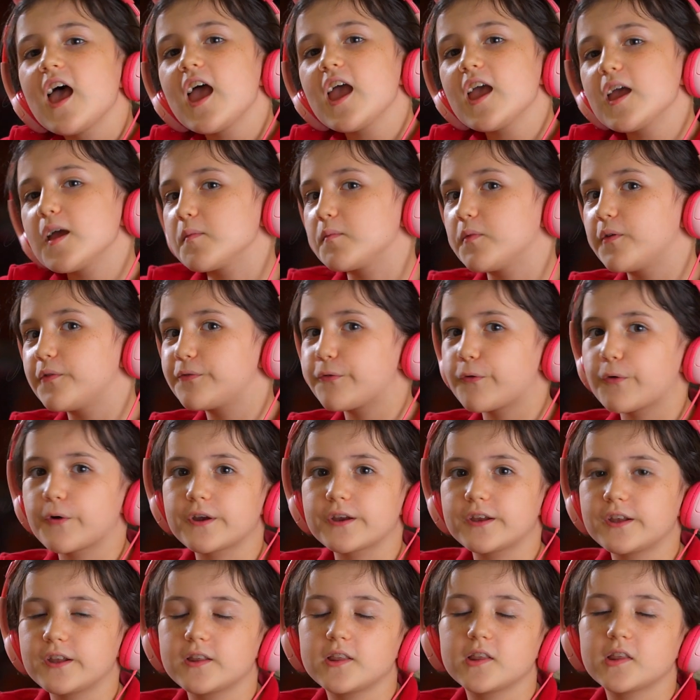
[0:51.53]
And before
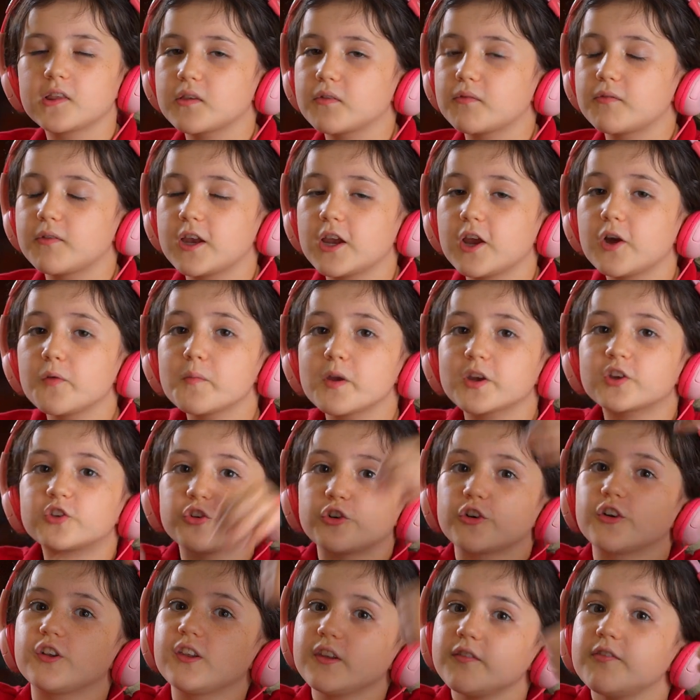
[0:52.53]
I get this video, make
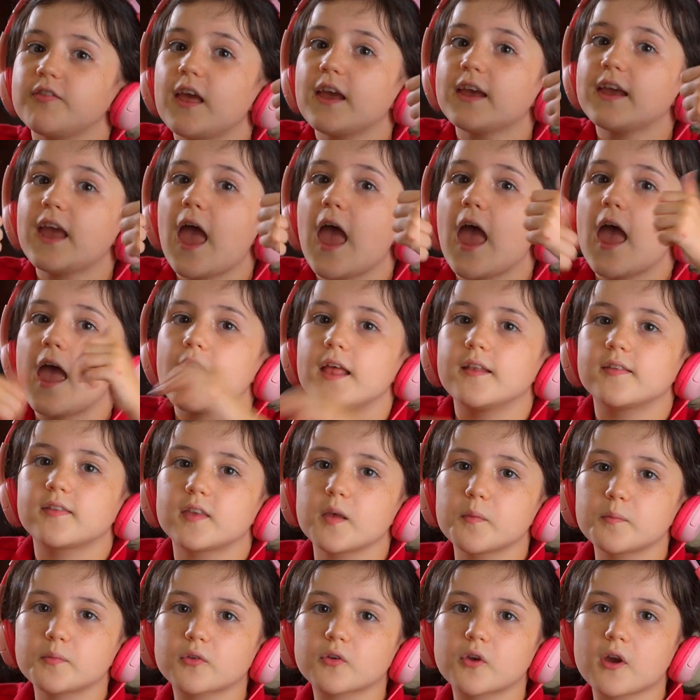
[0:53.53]
sure to leave like and
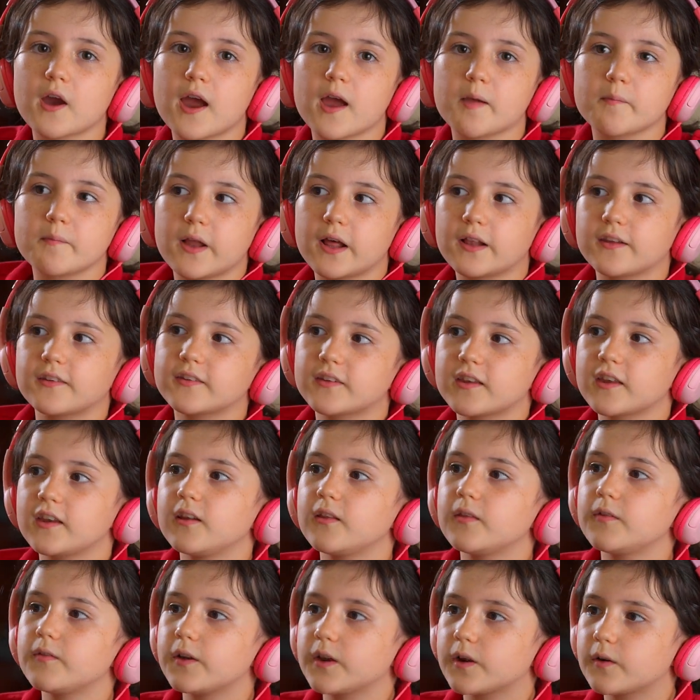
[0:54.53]
subscribe. Now let's get
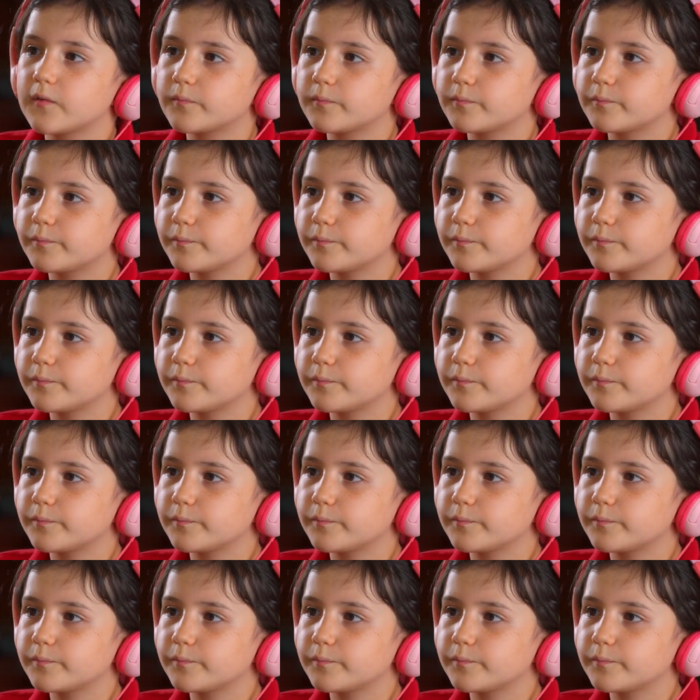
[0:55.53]
into the video.